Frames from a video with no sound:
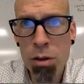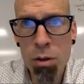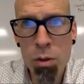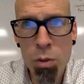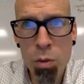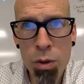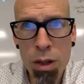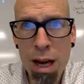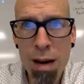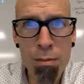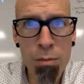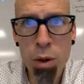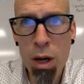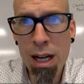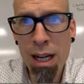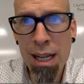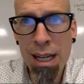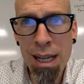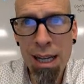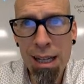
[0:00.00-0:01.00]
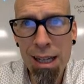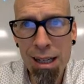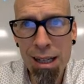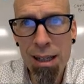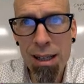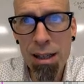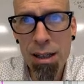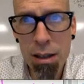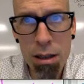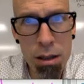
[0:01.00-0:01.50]
without breaking it?
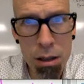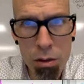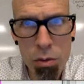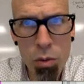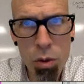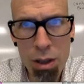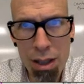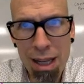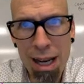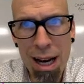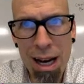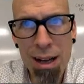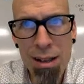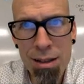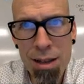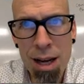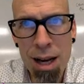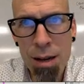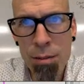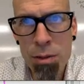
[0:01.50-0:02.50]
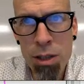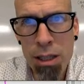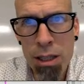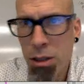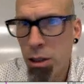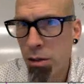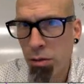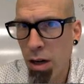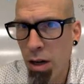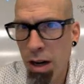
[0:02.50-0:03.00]
Well, yeah, time
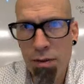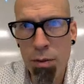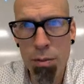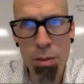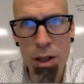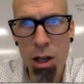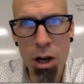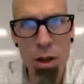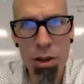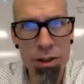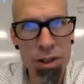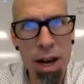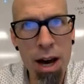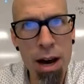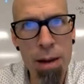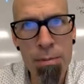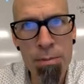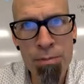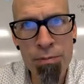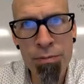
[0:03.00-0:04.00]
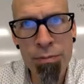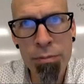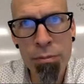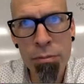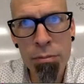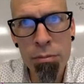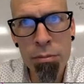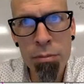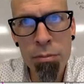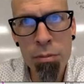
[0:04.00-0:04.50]
changes for everybody all the time.
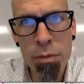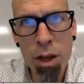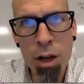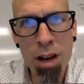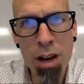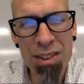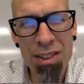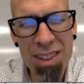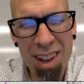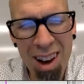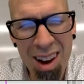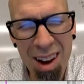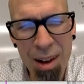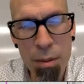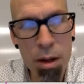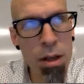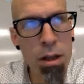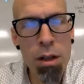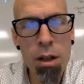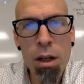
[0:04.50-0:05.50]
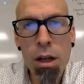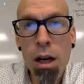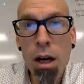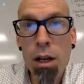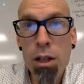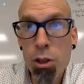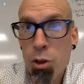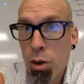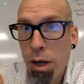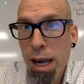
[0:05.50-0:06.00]
All the time.
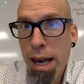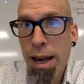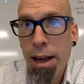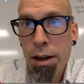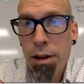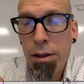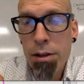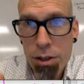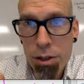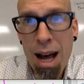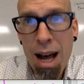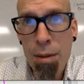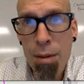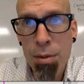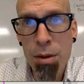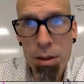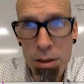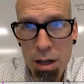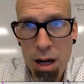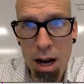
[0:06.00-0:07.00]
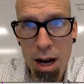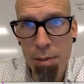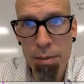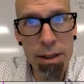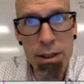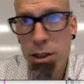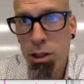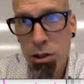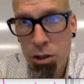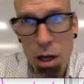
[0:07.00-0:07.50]
You can't stop time. It
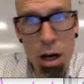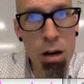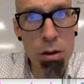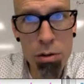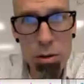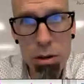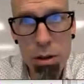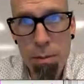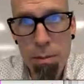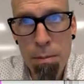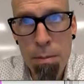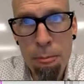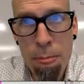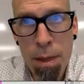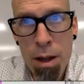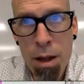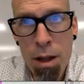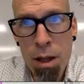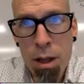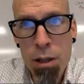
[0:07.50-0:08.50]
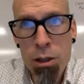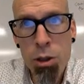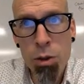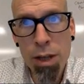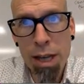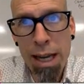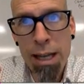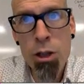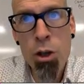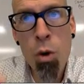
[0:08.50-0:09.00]
just goes. So
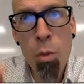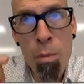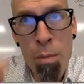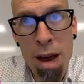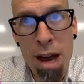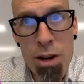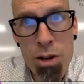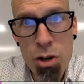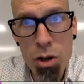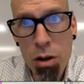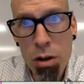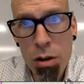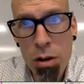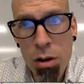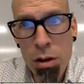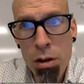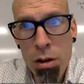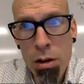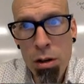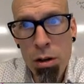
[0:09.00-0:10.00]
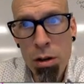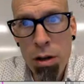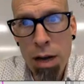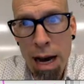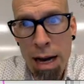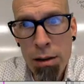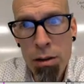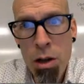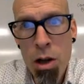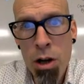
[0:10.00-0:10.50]
can you measure
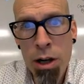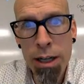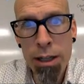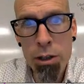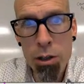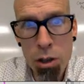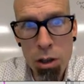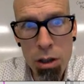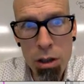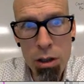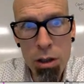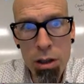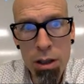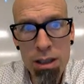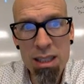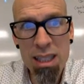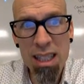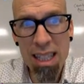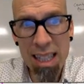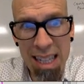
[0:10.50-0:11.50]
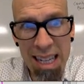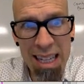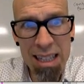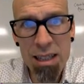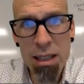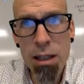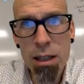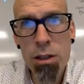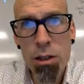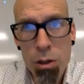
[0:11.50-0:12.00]
how long it took to get
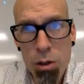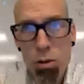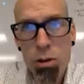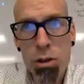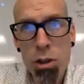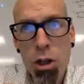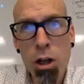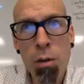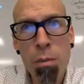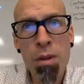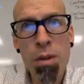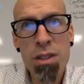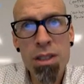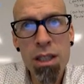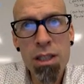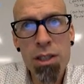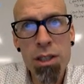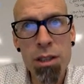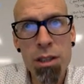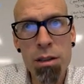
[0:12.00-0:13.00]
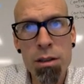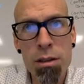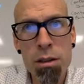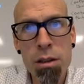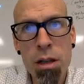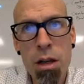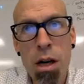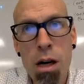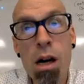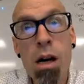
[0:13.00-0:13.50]
to certain positions?
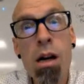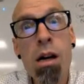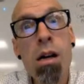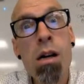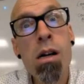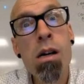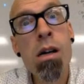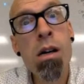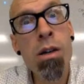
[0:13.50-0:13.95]
Oh,